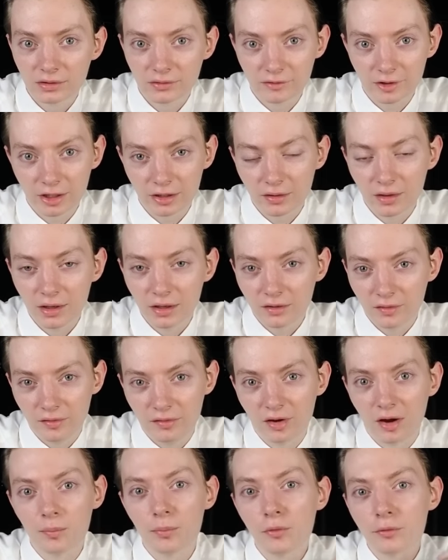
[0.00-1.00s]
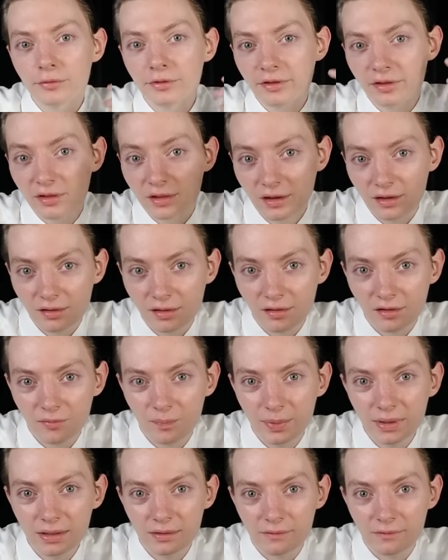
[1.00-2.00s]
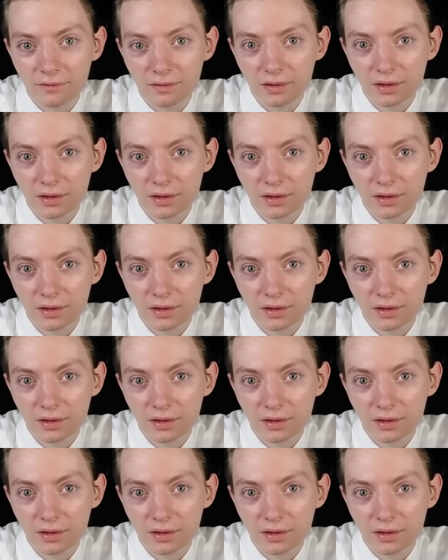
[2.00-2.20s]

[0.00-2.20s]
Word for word: right, double the seasoned beef.